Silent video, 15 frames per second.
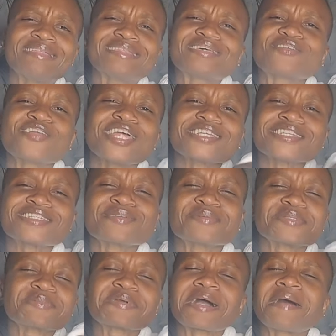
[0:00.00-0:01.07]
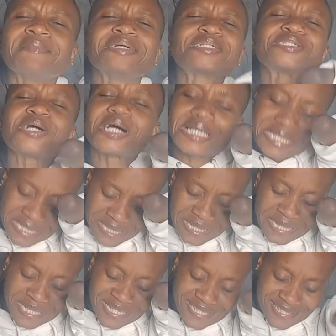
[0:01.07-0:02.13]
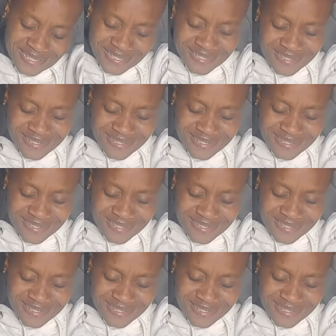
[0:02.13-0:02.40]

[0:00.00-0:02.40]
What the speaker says: the relationship is becoming toxic.